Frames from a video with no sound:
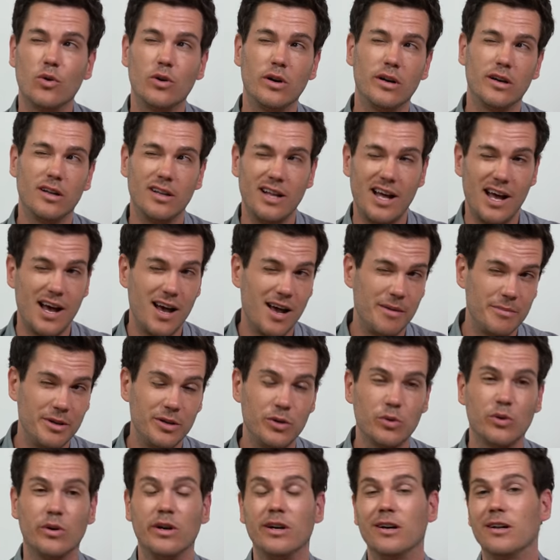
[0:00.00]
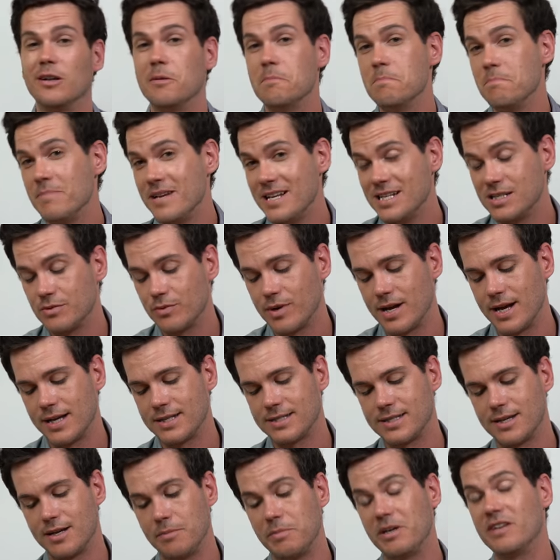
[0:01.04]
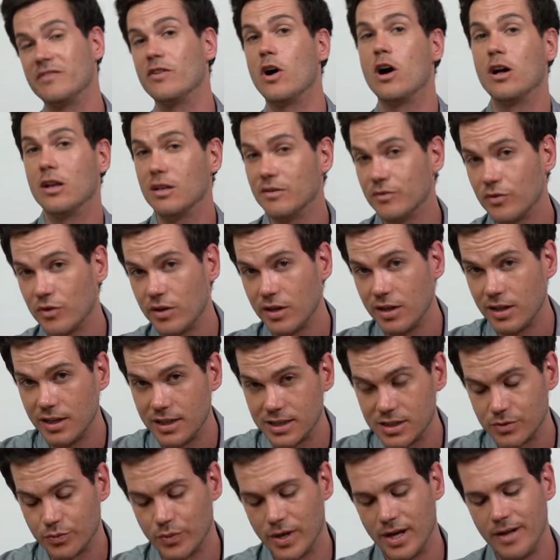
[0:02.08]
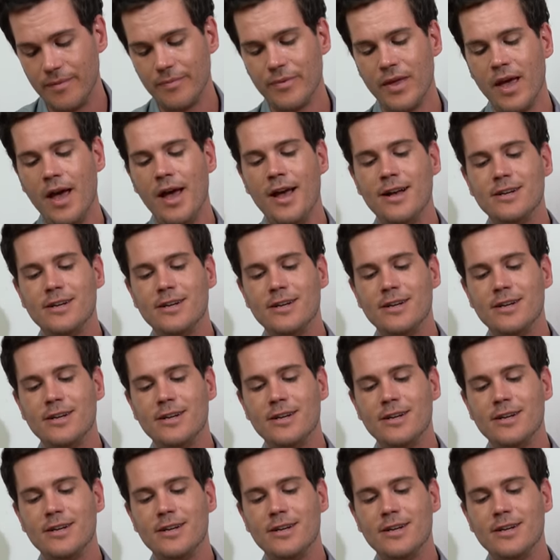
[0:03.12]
oil, almond oil, beeswax, a bit of olive oil as well.